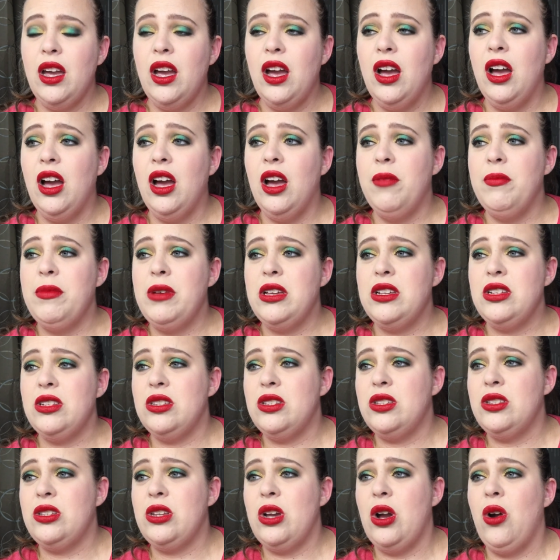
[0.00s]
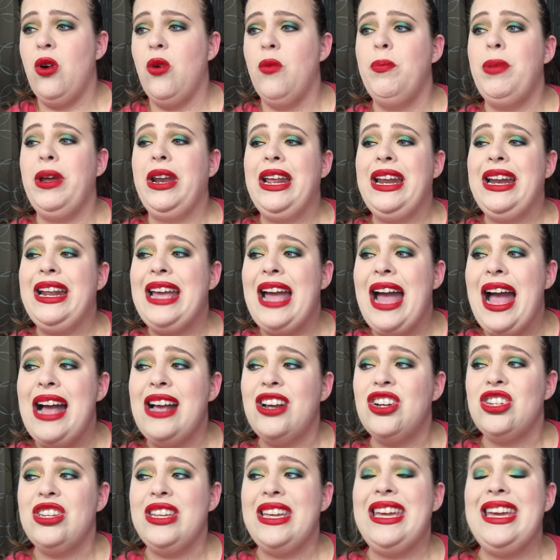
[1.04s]
Um, so, but it
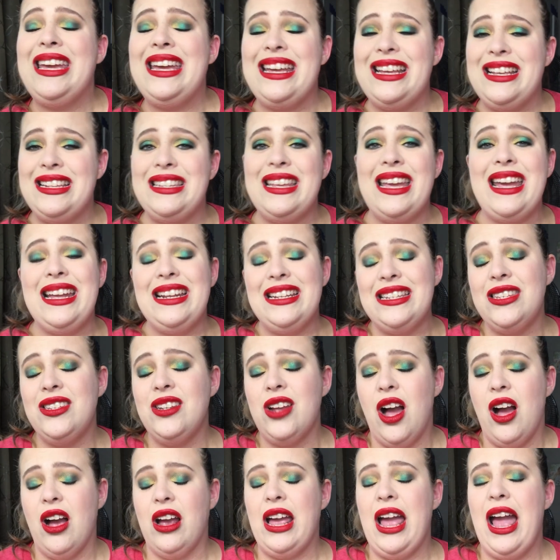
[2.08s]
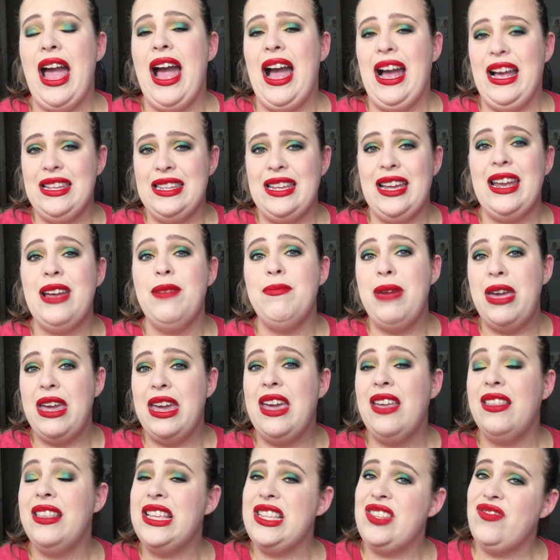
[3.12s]
actually is in stock as I am
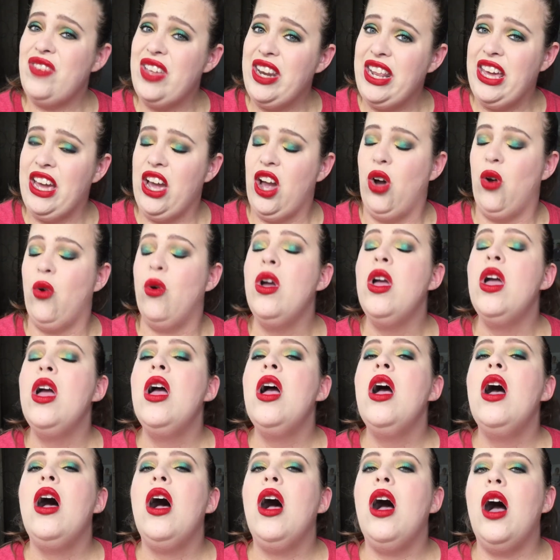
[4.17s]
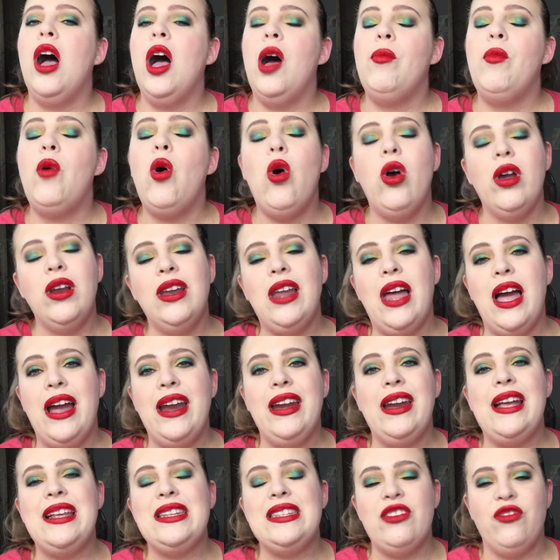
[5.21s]
making this video um,
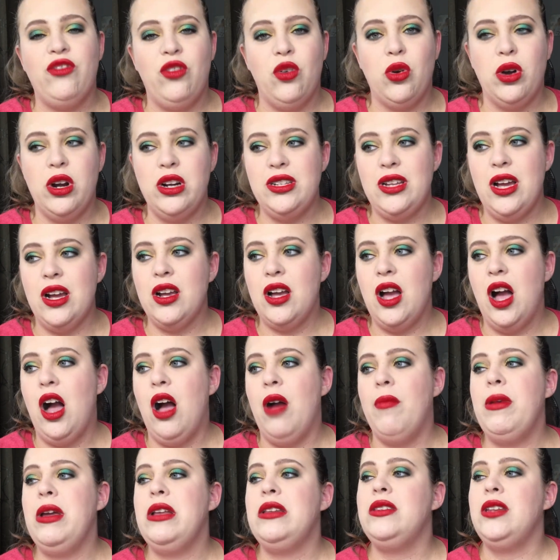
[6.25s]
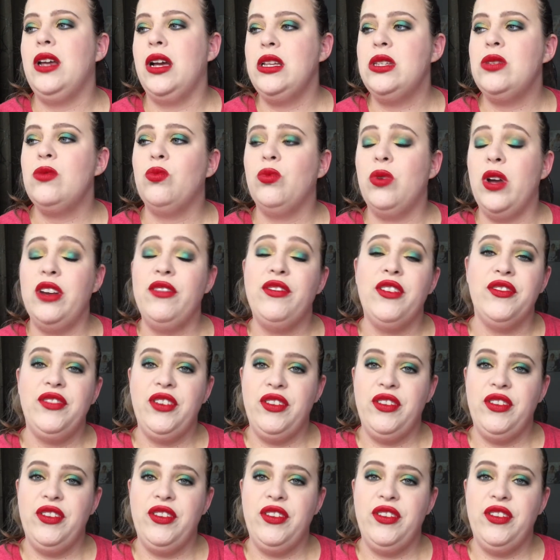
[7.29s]
online at Sephora.com. It does run for